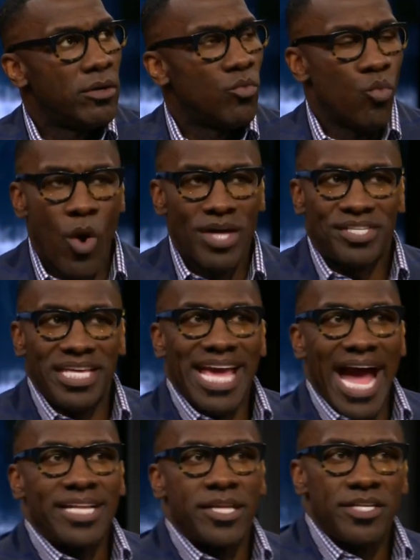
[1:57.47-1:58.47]
once he
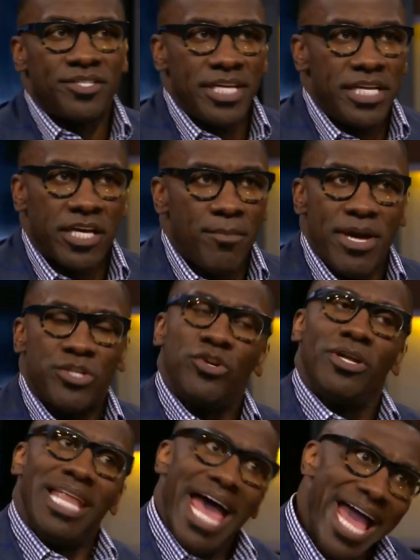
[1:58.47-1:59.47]
got done seeing the
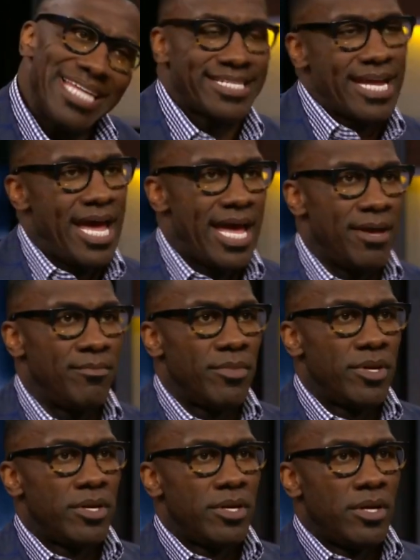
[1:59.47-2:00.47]
commissioner last
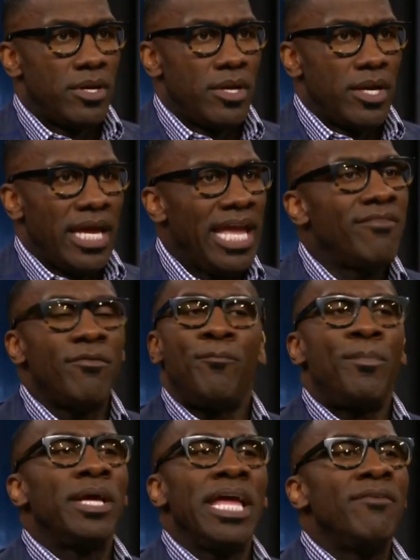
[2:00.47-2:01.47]
time. Even
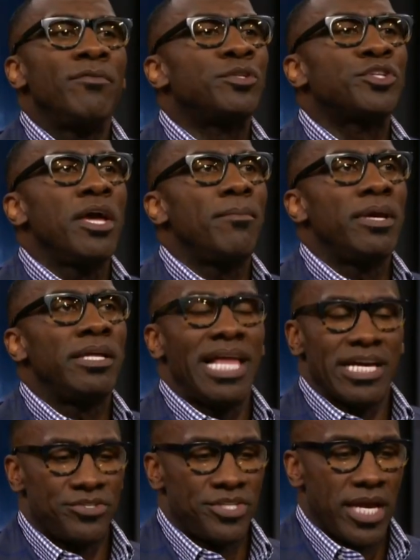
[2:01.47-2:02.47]
Skip,
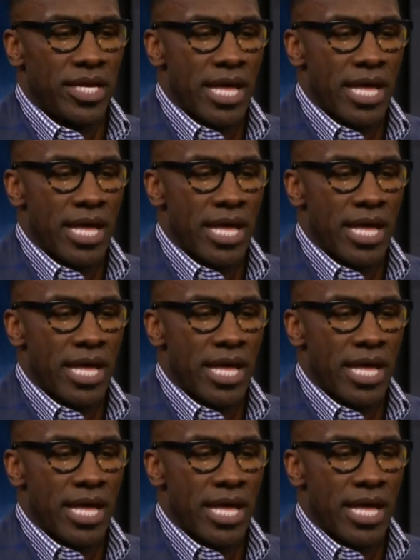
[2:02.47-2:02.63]
like I said,